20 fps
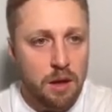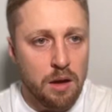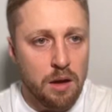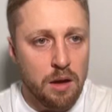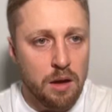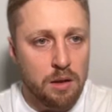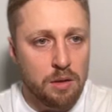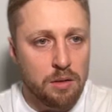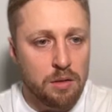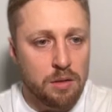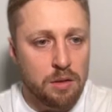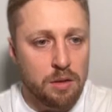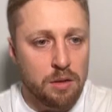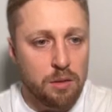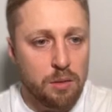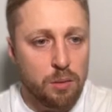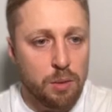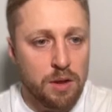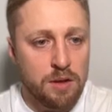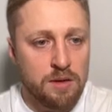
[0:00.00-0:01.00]
And
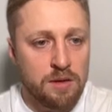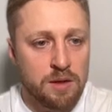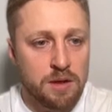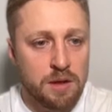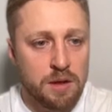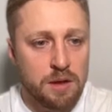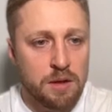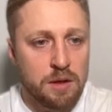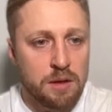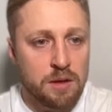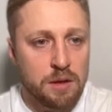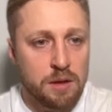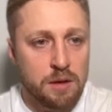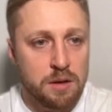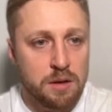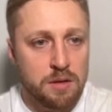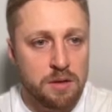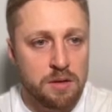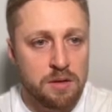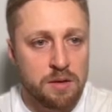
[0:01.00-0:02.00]
one thing
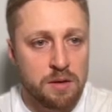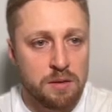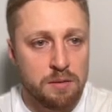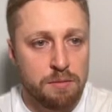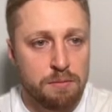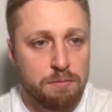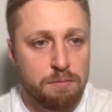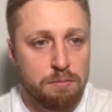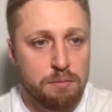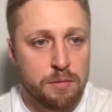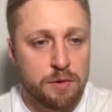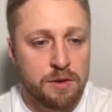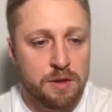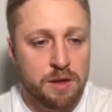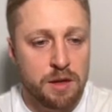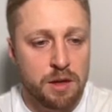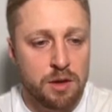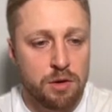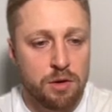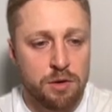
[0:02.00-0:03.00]
the,
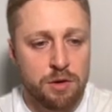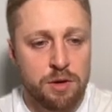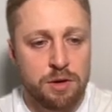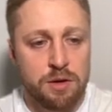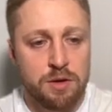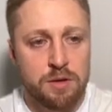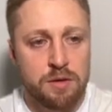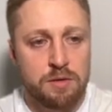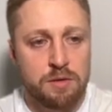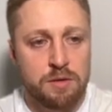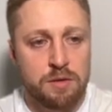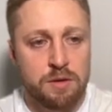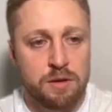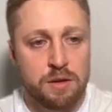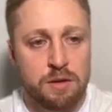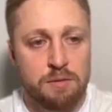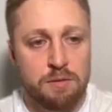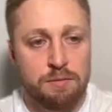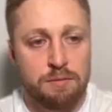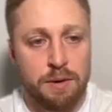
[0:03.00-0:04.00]
that I noticed
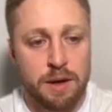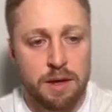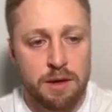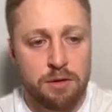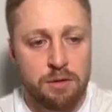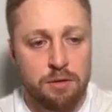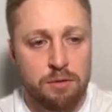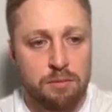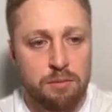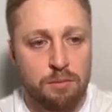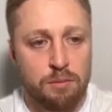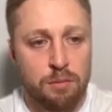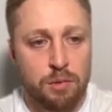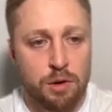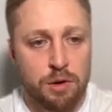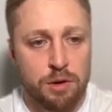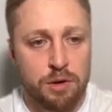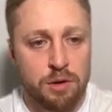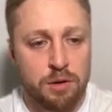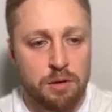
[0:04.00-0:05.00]
that fine tune
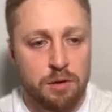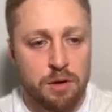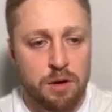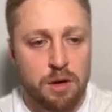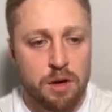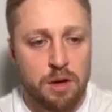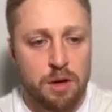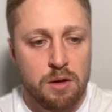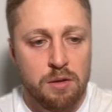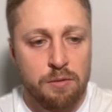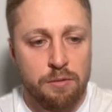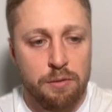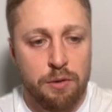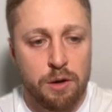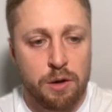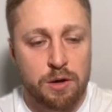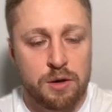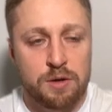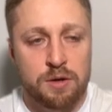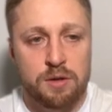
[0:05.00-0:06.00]
model
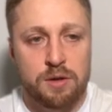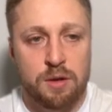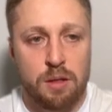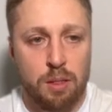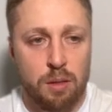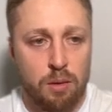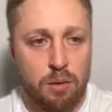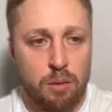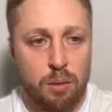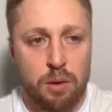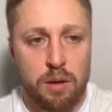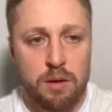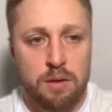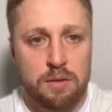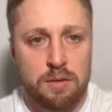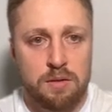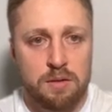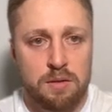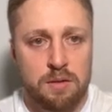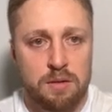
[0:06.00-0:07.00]
works slower
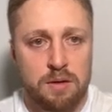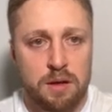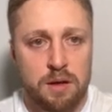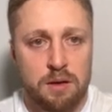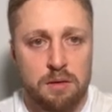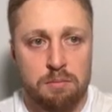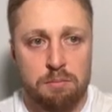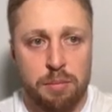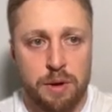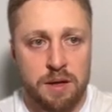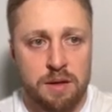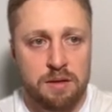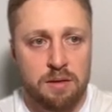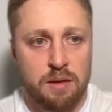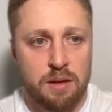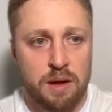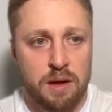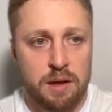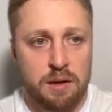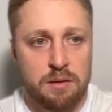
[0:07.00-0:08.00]
than
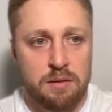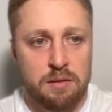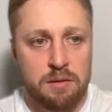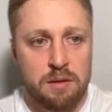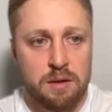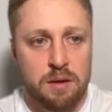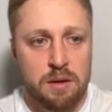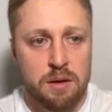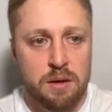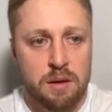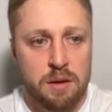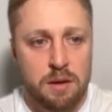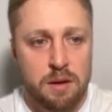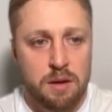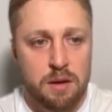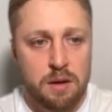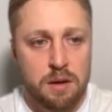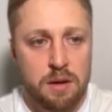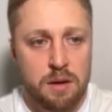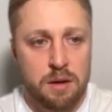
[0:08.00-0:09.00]
baseline,
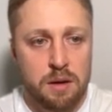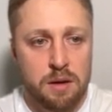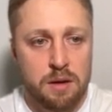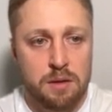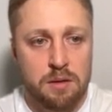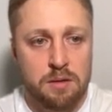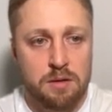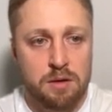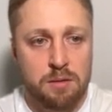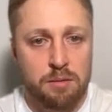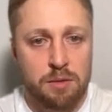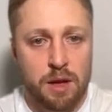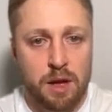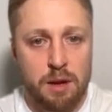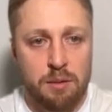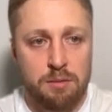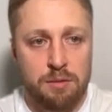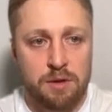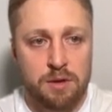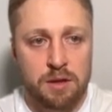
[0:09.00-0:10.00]

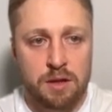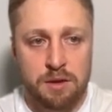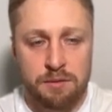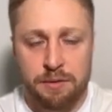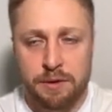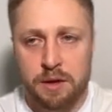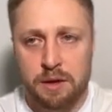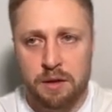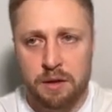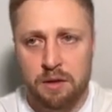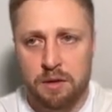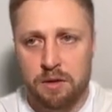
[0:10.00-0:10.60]
sometimes significantly